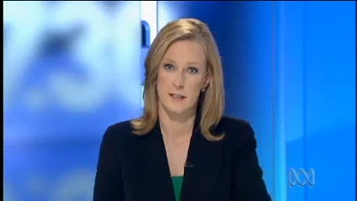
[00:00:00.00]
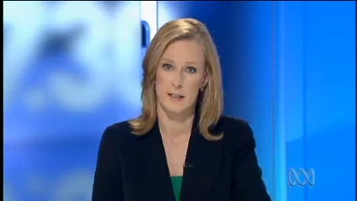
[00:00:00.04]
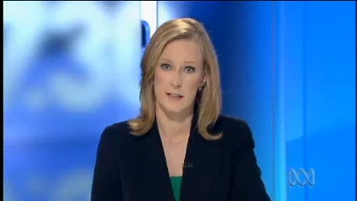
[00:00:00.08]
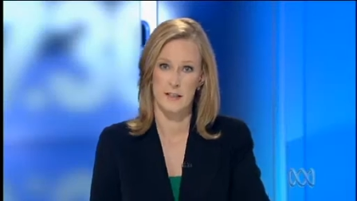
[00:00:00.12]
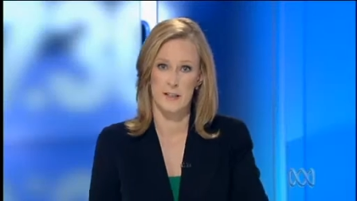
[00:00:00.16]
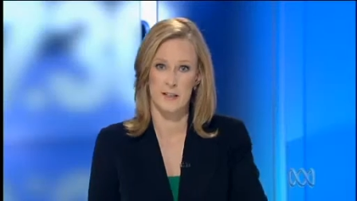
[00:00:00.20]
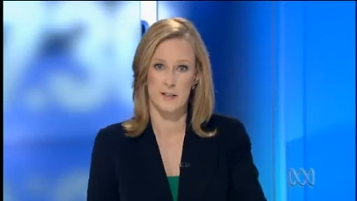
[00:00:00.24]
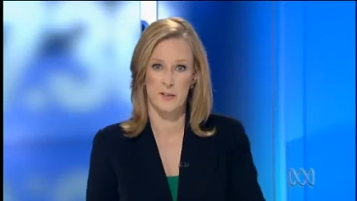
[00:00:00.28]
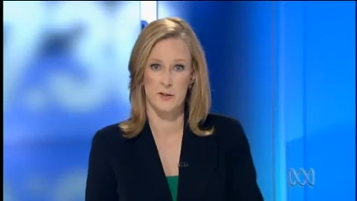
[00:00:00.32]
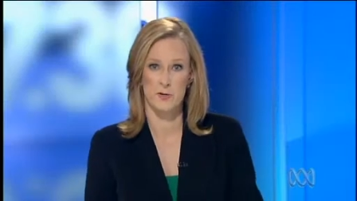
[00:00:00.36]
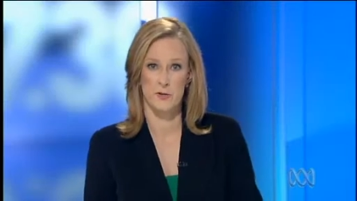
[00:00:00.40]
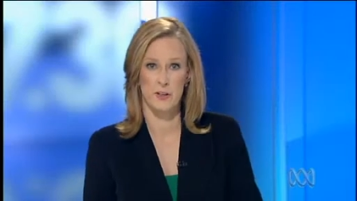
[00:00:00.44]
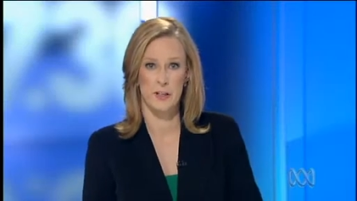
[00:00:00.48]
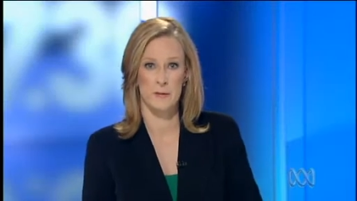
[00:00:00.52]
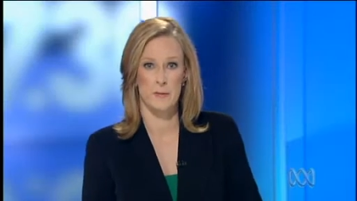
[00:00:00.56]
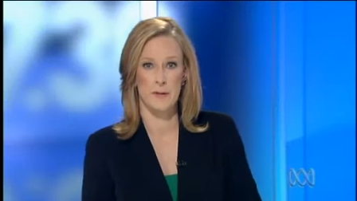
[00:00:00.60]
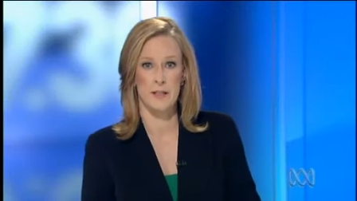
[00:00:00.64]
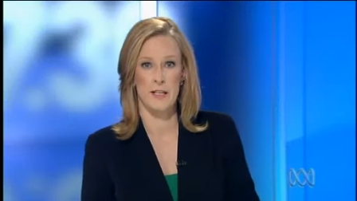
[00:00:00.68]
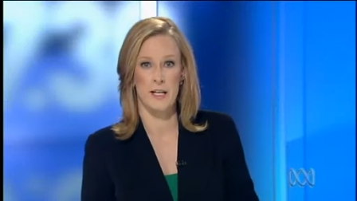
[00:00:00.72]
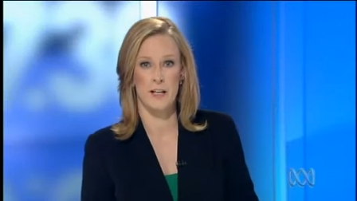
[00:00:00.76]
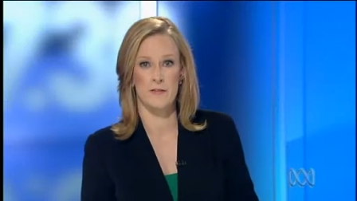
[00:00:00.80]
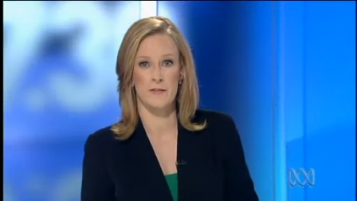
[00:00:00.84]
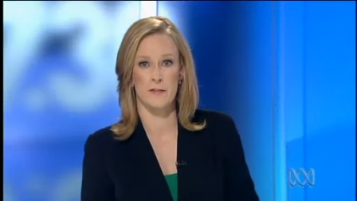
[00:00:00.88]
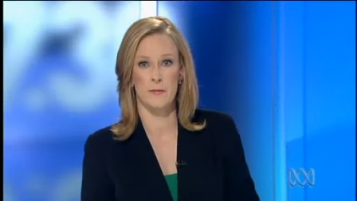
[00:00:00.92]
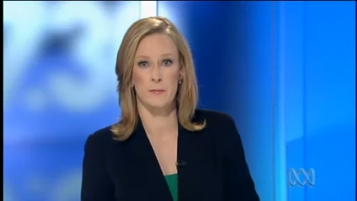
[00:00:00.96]
And joining me
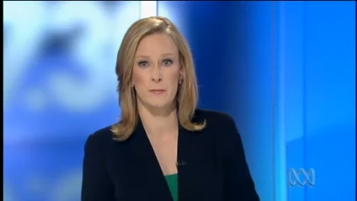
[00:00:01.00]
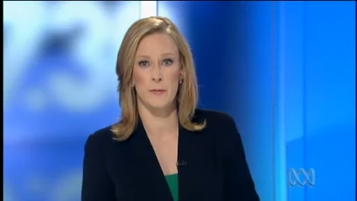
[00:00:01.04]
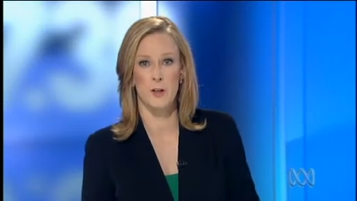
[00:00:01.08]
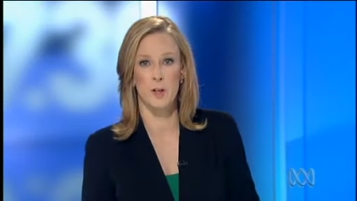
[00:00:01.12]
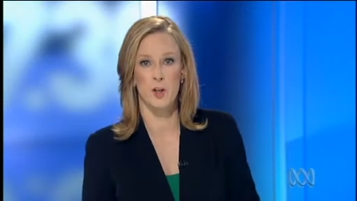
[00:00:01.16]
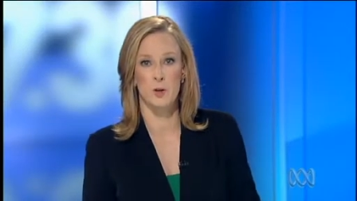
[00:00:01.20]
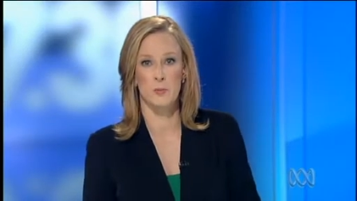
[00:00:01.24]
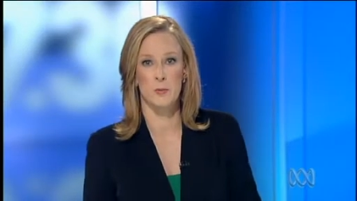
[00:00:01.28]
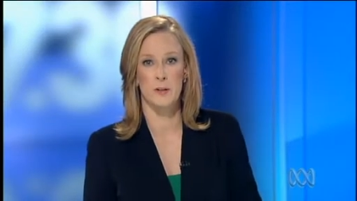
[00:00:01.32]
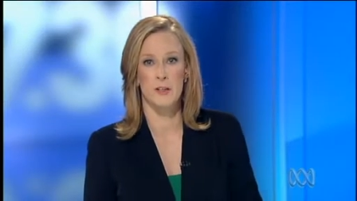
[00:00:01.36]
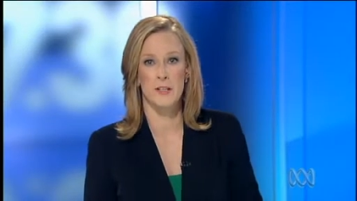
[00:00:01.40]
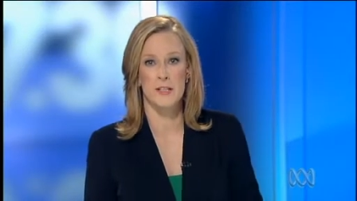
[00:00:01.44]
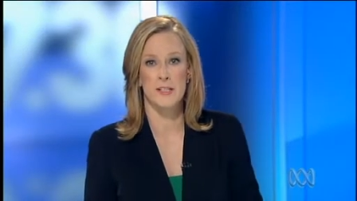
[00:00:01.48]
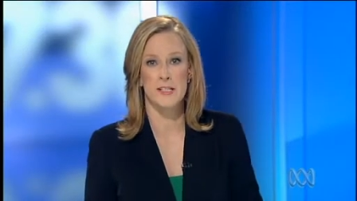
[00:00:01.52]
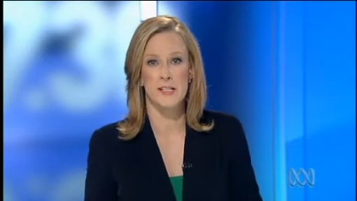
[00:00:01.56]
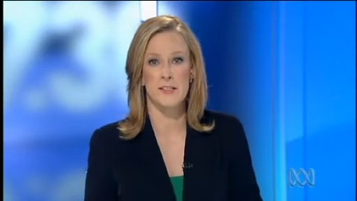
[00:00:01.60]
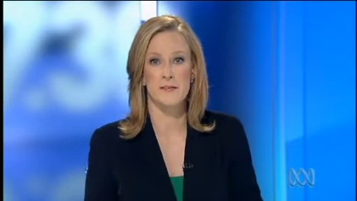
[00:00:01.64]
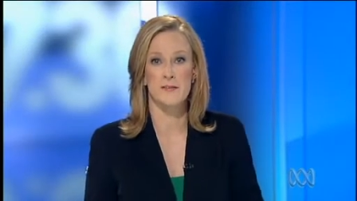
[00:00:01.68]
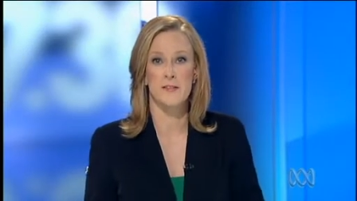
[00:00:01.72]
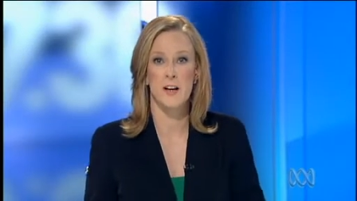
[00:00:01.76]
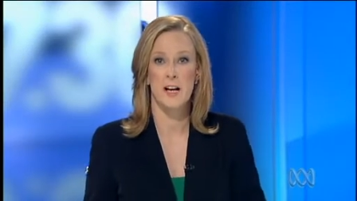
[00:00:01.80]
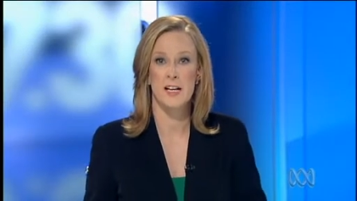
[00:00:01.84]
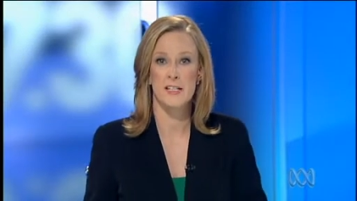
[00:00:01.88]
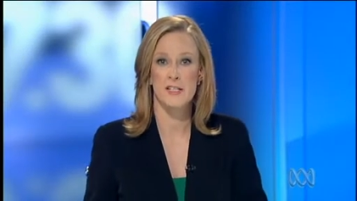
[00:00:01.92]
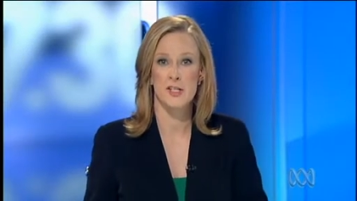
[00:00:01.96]
now from Melbourne is the
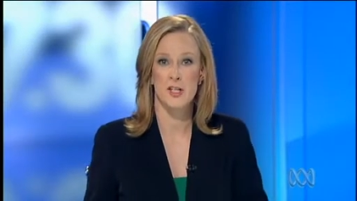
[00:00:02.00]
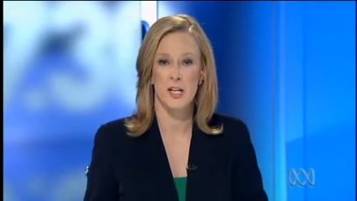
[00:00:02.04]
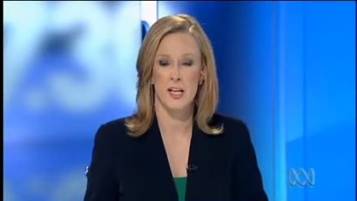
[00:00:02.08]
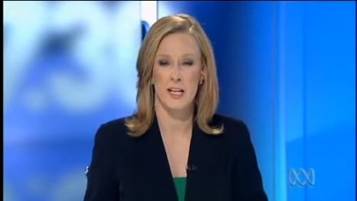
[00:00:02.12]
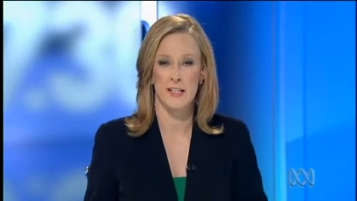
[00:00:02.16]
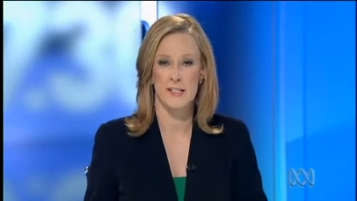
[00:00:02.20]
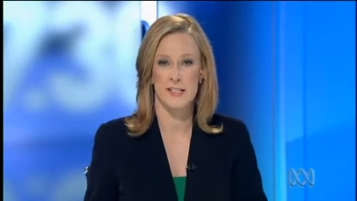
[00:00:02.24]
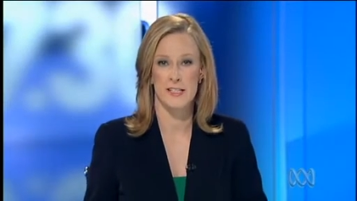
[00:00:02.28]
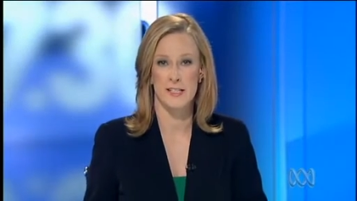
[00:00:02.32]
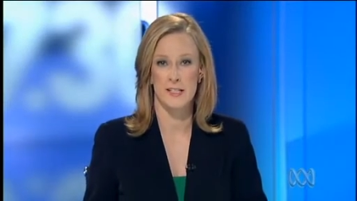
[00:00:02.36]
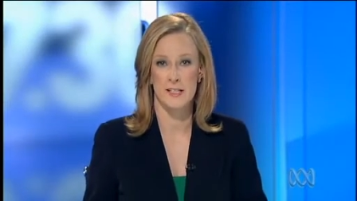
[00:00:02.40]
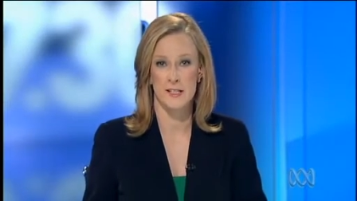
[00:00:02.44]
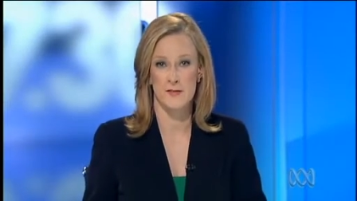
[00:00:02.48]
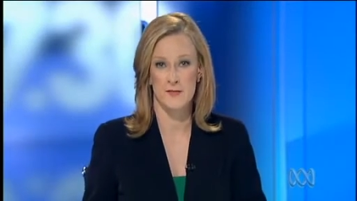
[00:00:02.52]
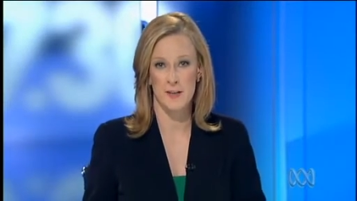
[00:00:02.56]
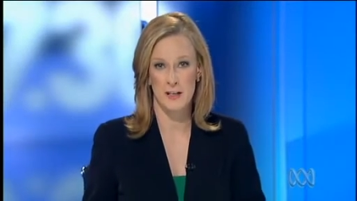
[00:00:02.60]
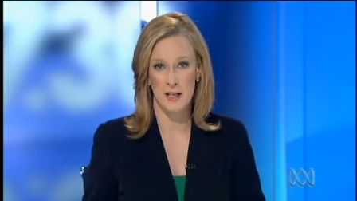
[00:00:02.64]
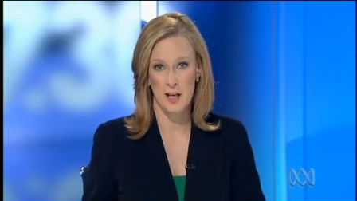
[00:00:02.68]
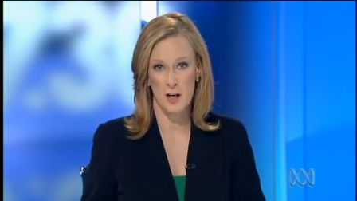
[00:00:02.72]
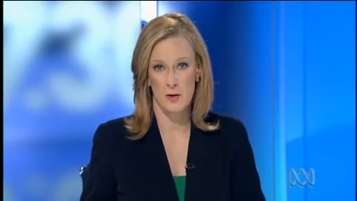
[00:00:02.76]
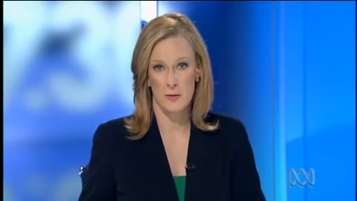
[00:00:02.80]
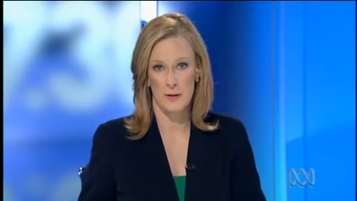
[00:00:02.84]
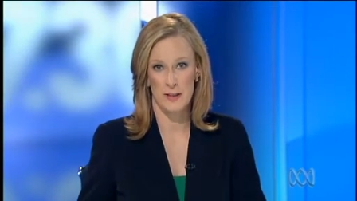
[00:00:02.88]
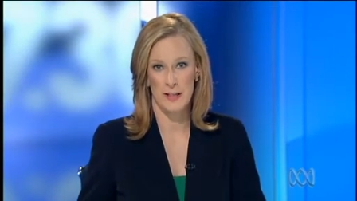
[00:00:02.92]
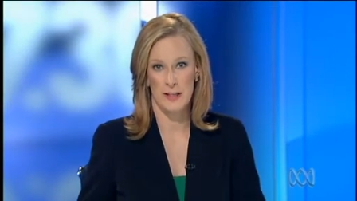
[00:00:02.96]
Vice Chancellor's
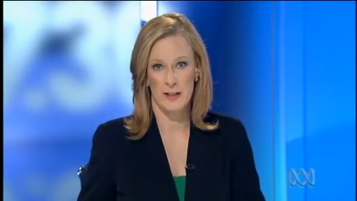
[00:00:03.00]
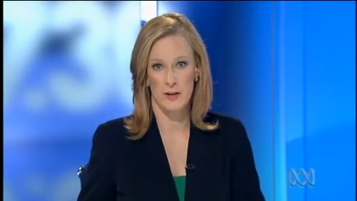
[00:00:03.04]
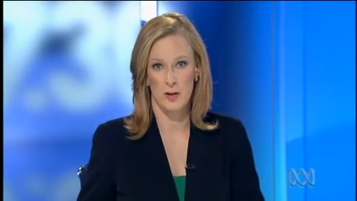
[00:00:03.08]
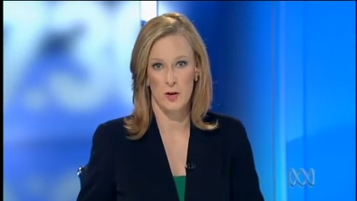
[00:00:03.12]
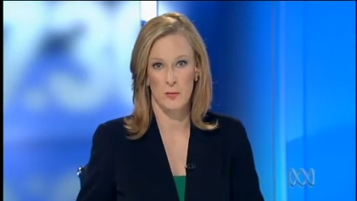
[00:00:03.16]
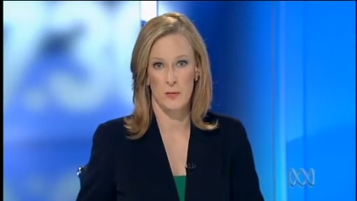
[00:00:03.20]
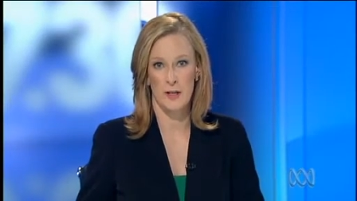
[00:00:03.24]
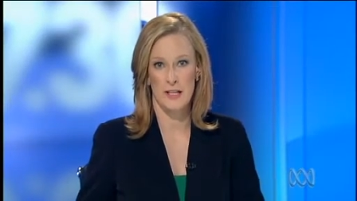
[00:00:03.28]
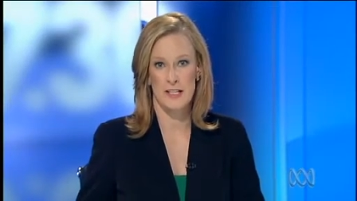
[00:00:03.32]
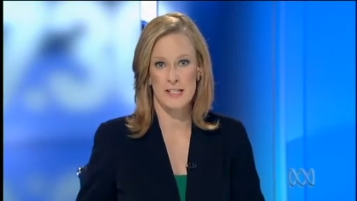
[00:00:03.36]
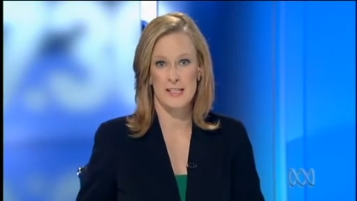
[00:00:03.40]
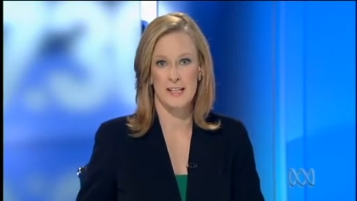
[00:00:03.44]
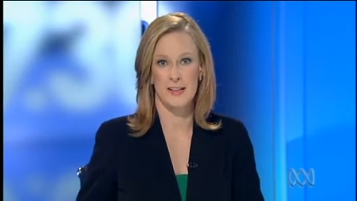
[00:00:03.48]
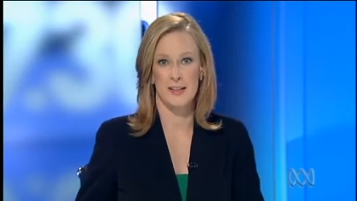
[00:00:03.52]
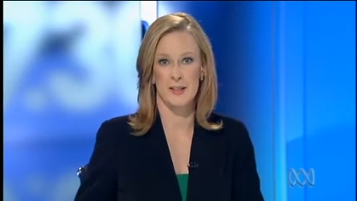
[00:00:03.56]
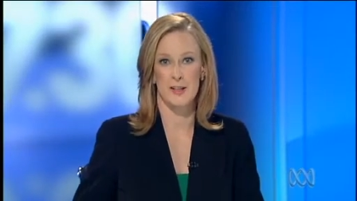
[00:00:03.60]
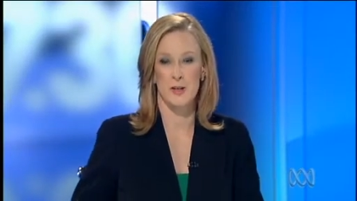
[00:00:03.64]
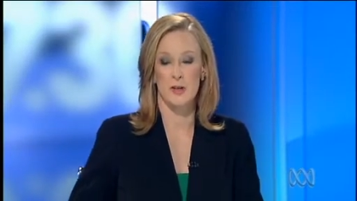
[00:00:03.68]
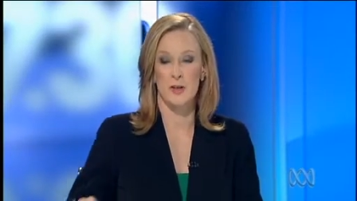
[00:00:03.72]
Fellow in Economics at the